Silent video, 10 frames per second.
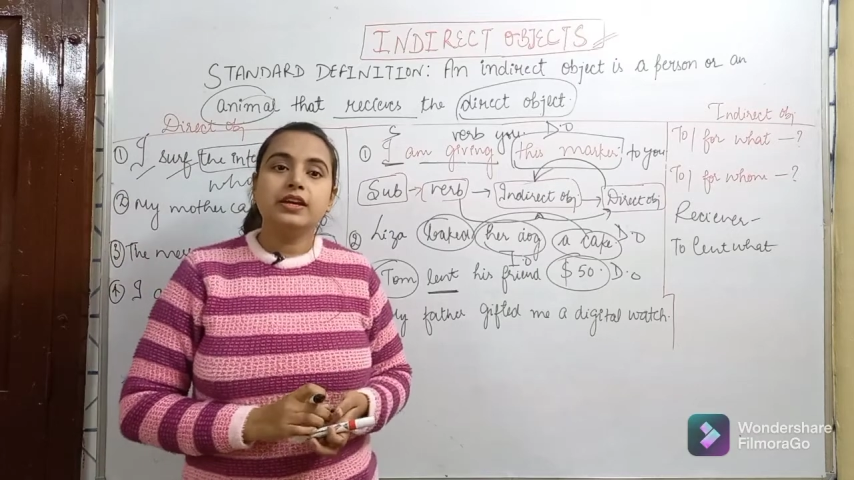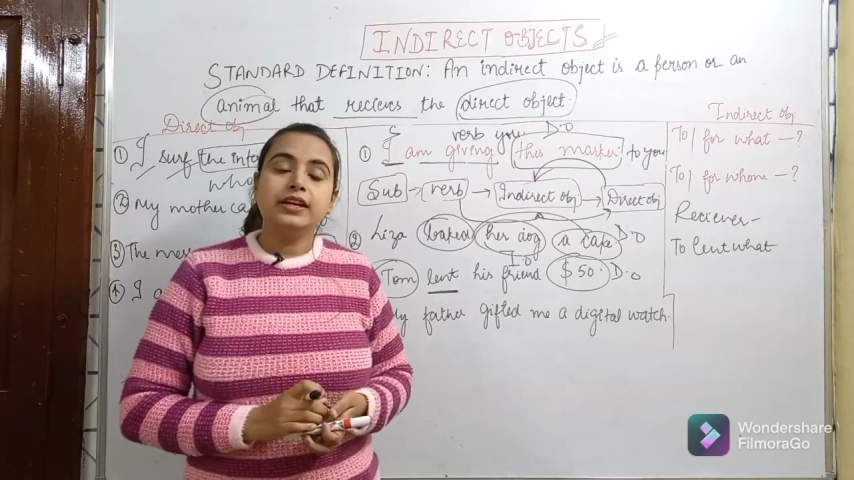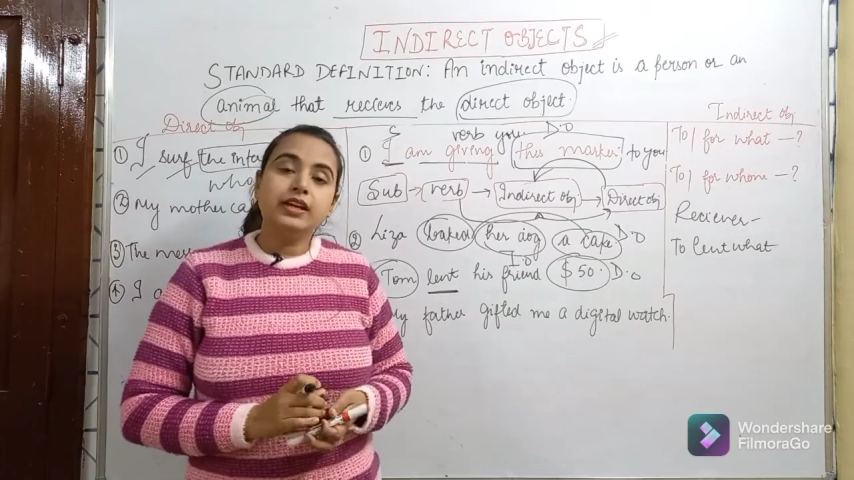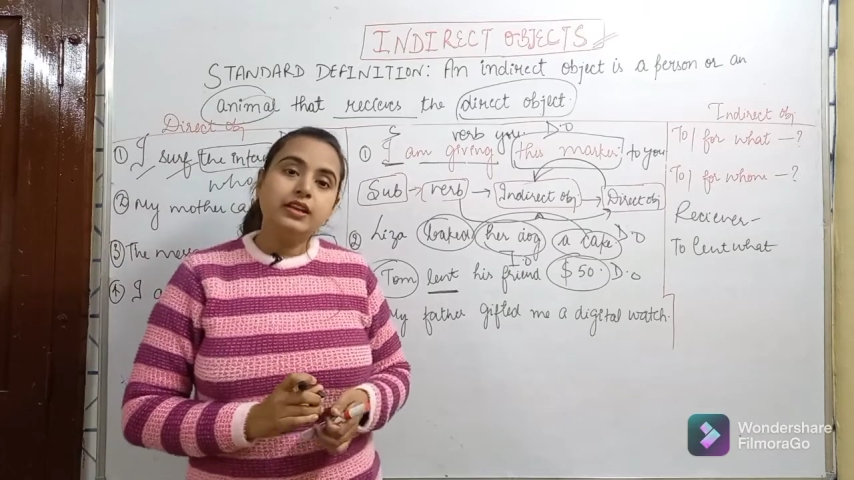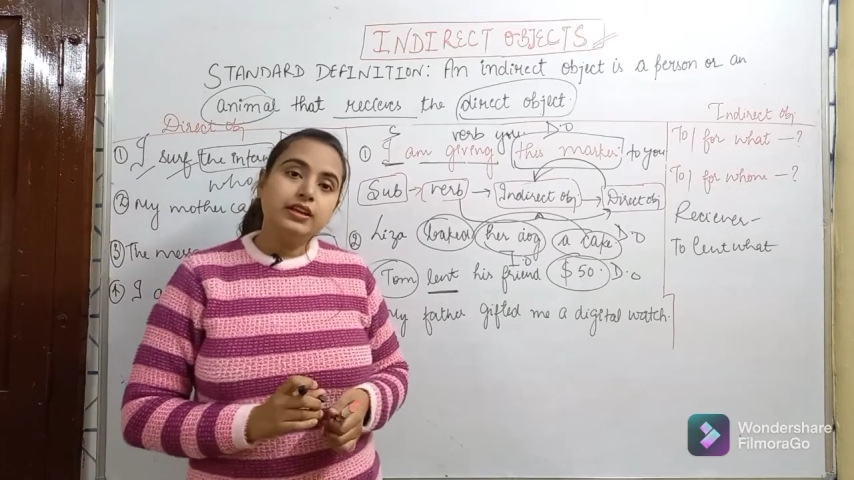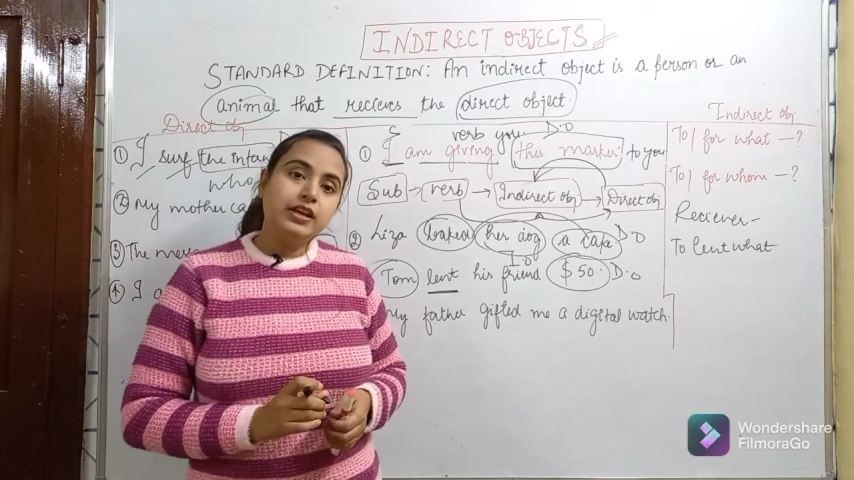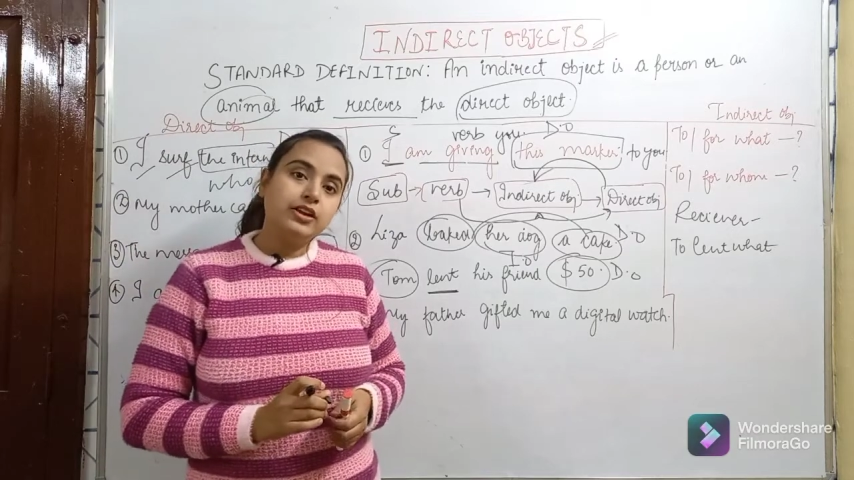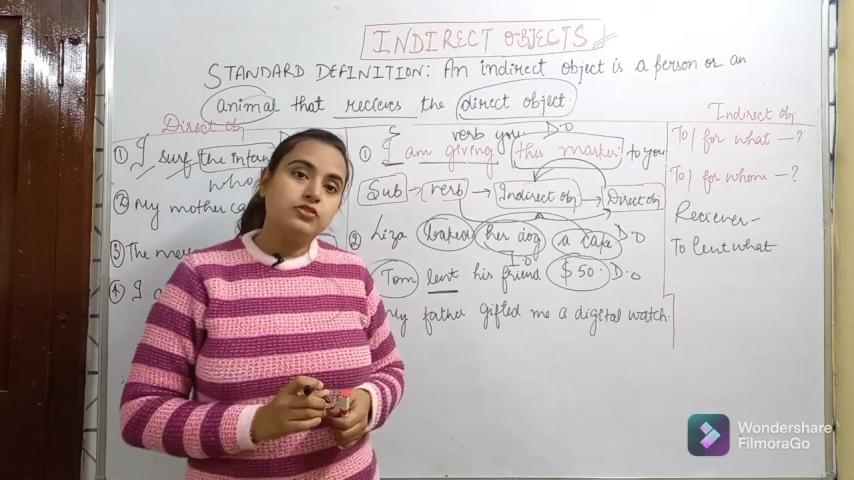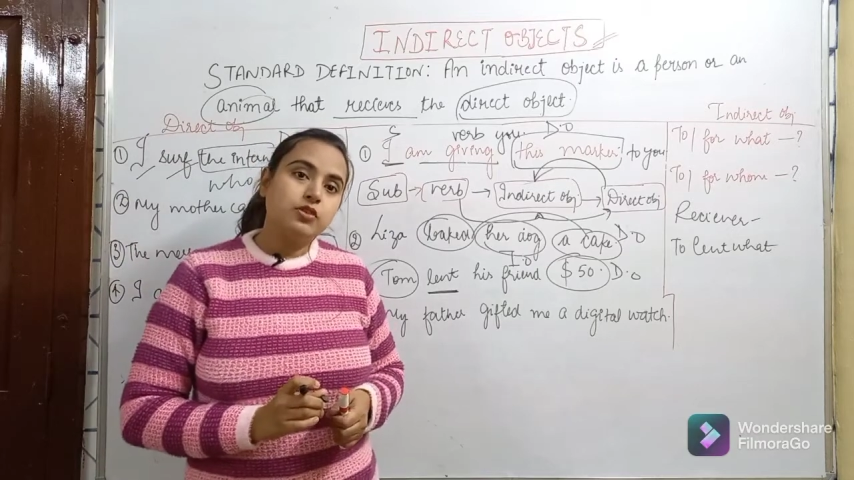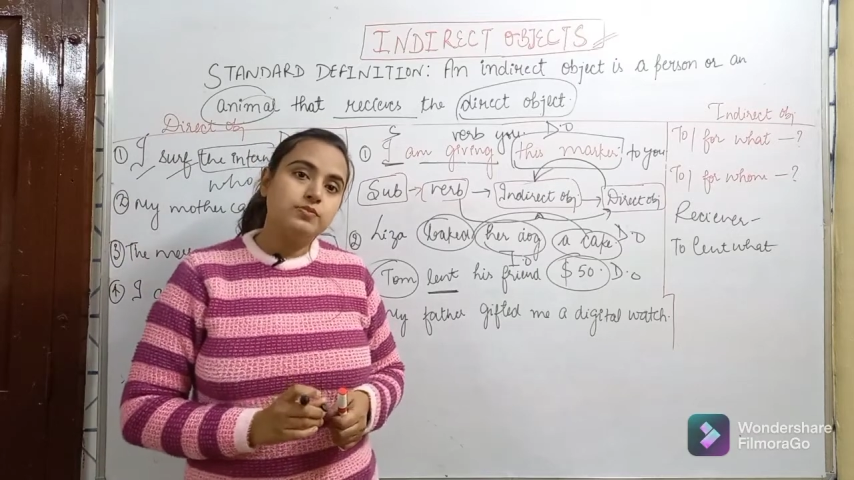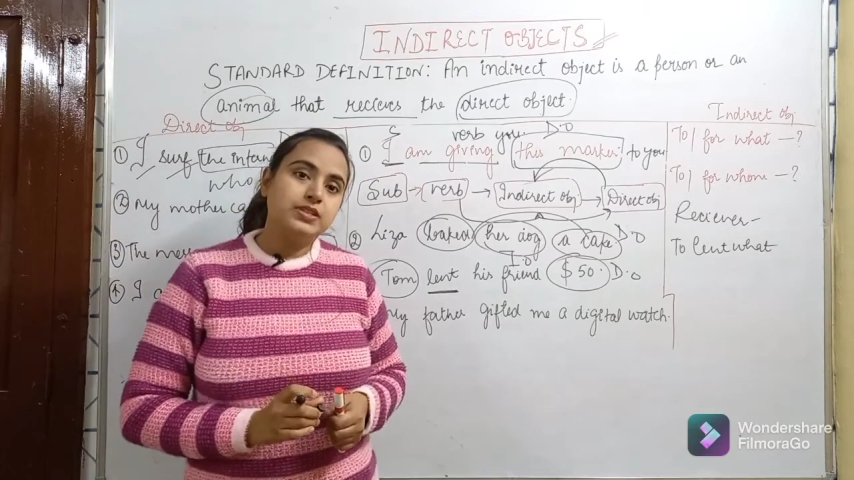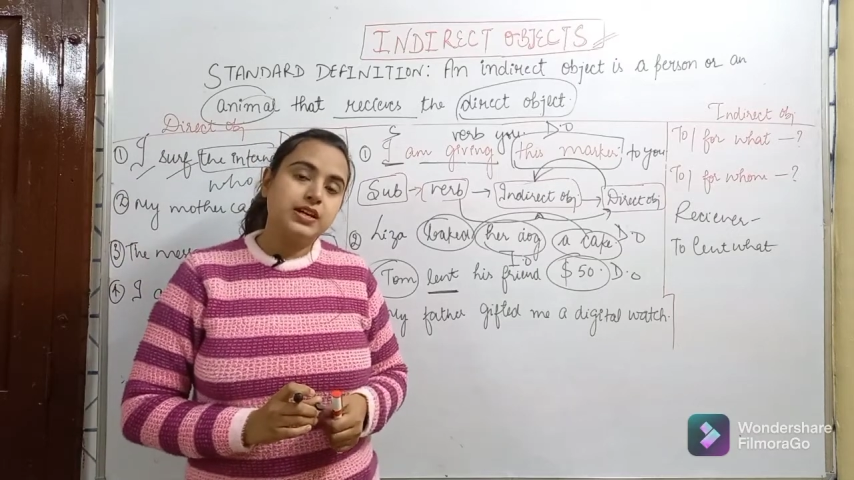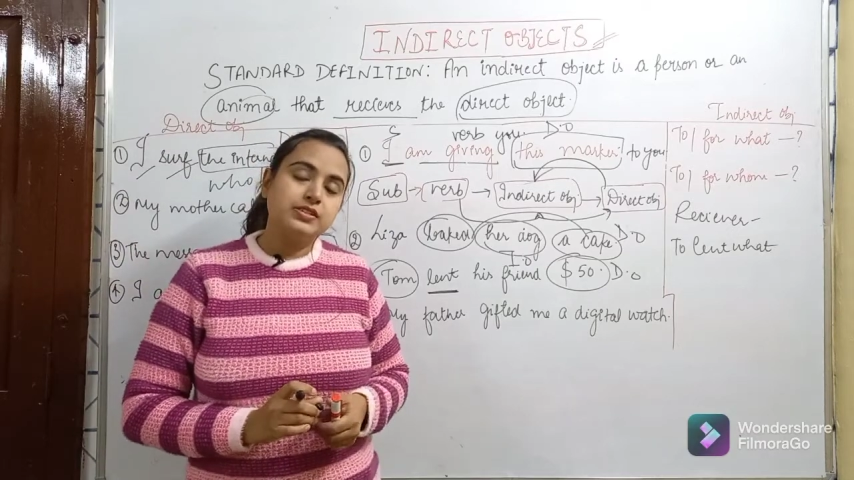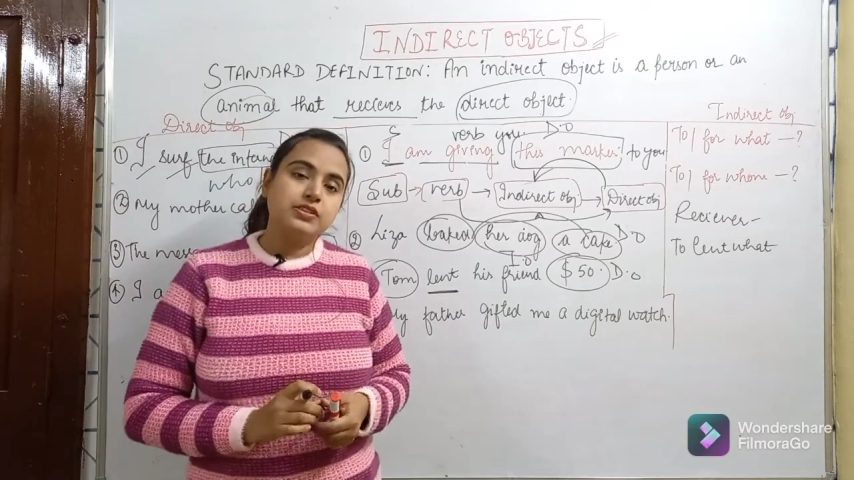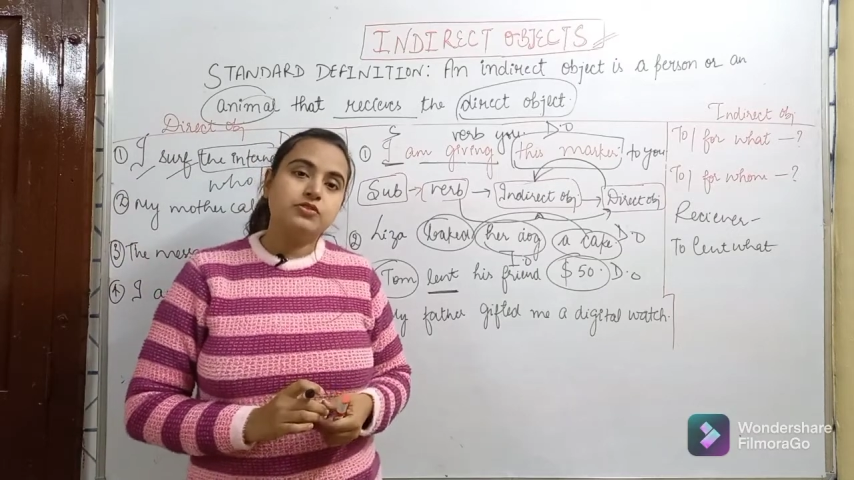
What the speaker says: the indirect objects